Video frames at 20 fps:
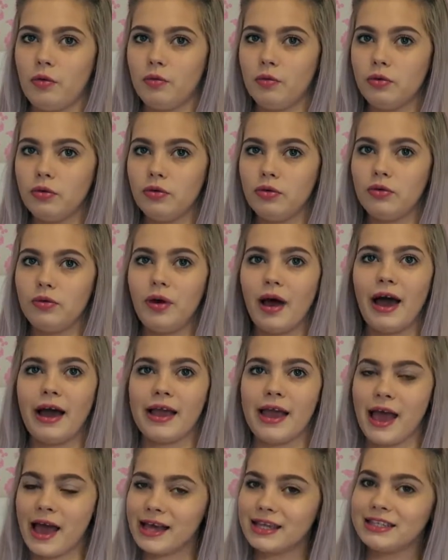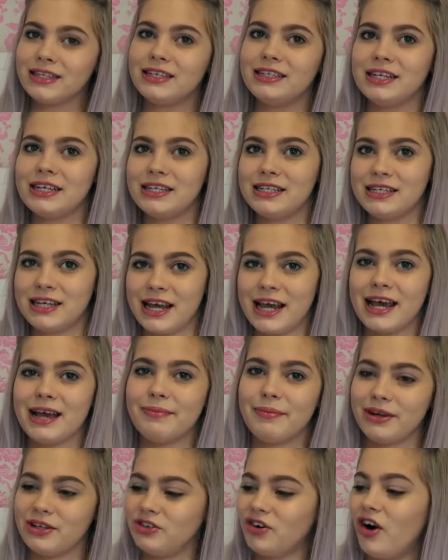Woo. Yes, I did
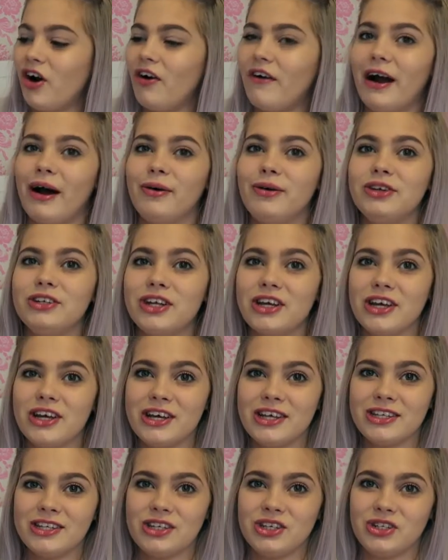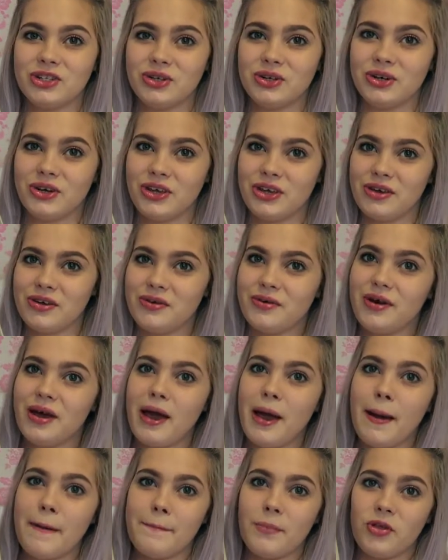take my drawer out to show you,
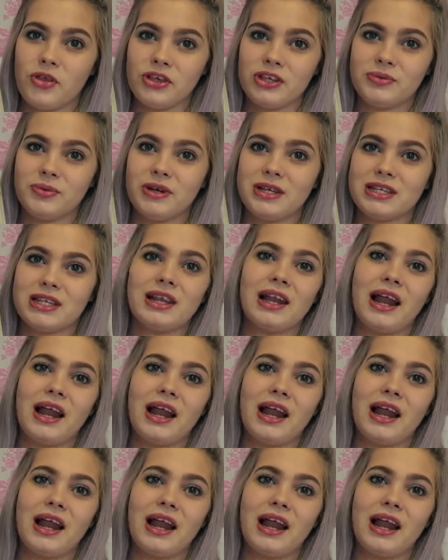but this is what it's